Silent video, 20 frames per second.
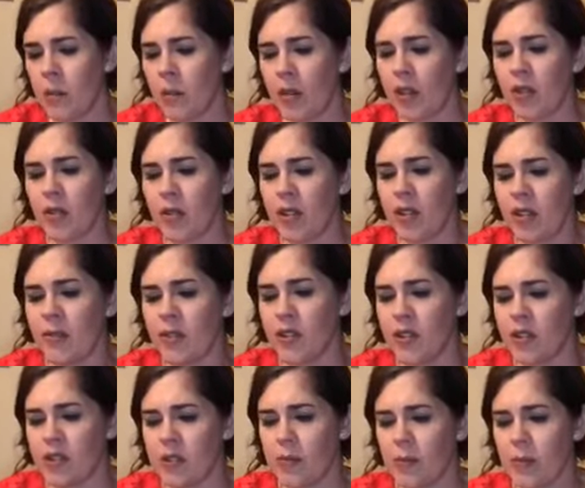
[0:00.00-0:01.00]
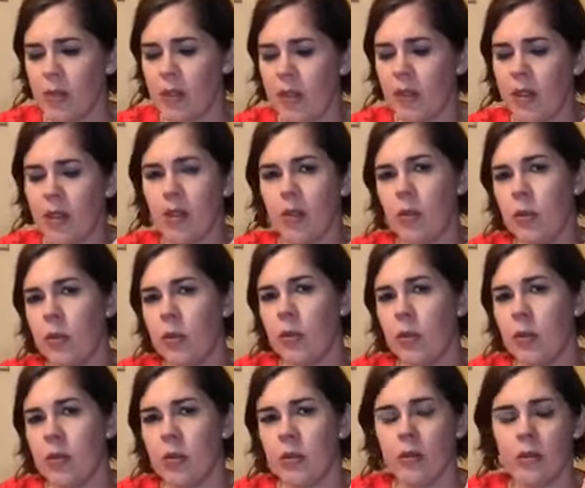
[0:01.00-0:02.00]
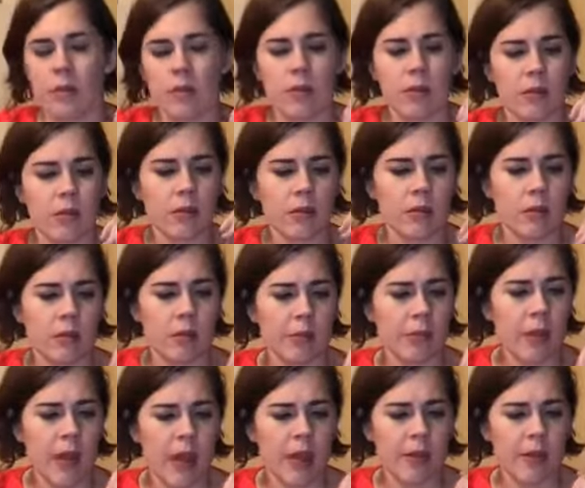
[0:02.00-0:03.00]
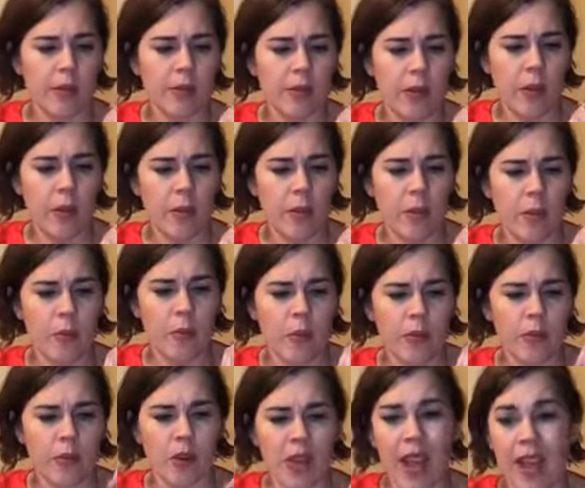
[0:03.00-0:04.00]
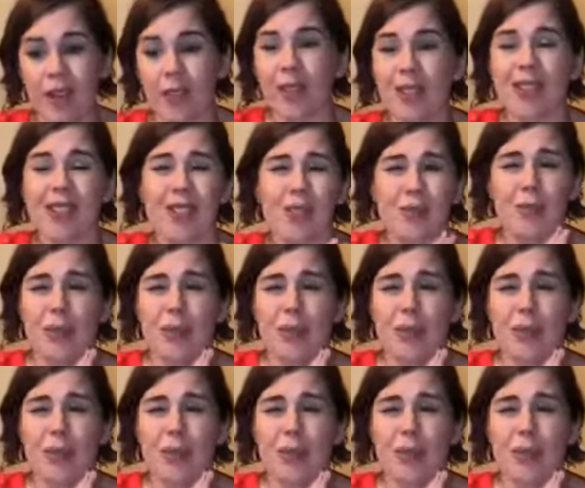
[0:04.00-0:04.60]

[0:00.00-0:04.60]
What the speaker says: But you could even just pick like a cool pattern that would be more for a guy, or you could do